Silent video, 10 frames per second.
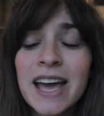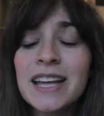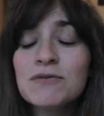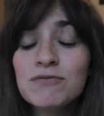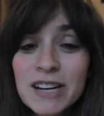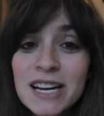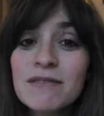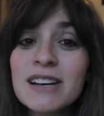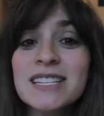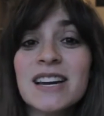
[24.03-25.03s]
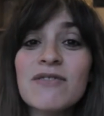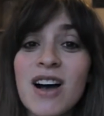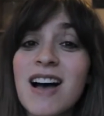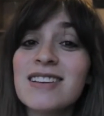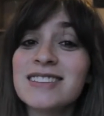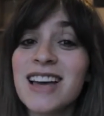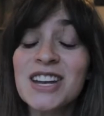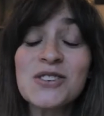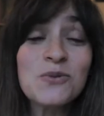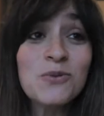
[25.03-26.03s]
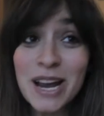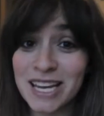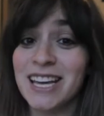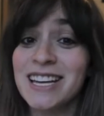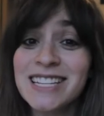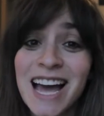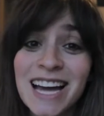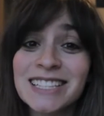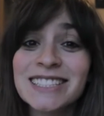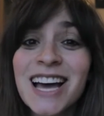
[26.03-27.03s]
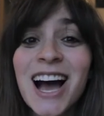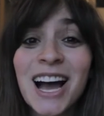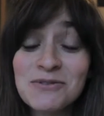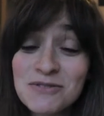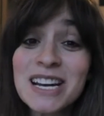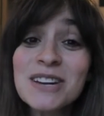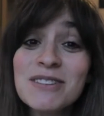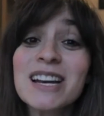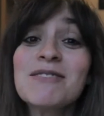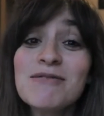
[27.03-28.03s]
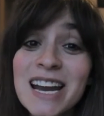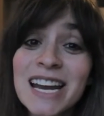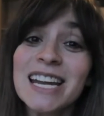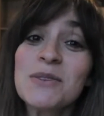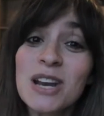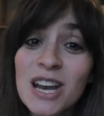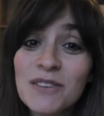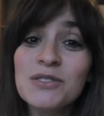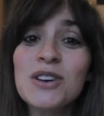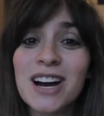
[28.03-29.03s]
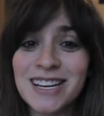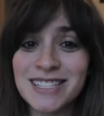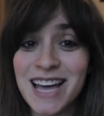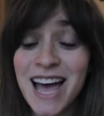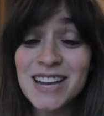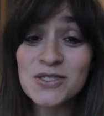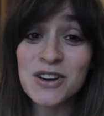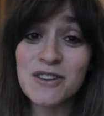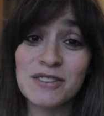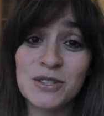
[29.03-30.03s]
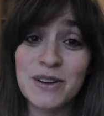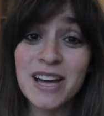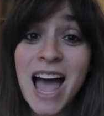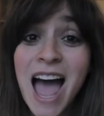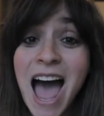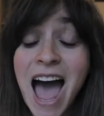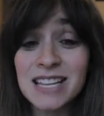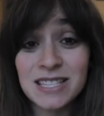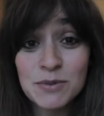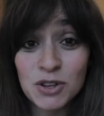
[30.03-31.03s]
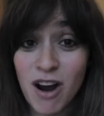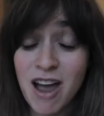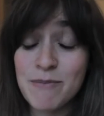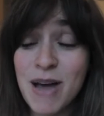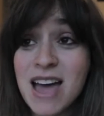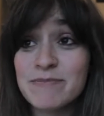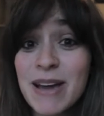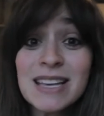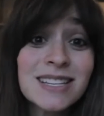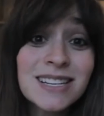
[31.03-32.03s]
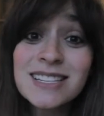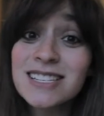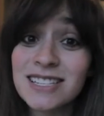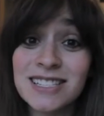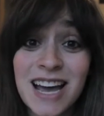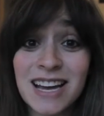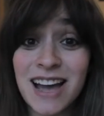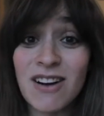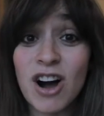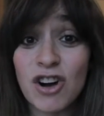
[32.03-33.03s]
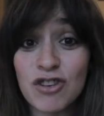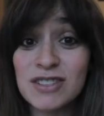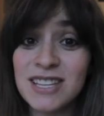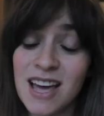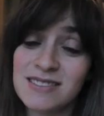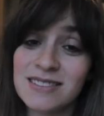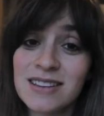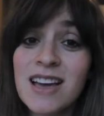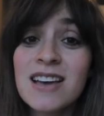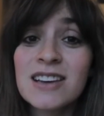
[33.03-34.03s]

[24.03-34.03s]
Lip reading: It's really, really diverse and wicked, and I really, really, really would love you guys to head on over to it and subscribe and basically just check out our content.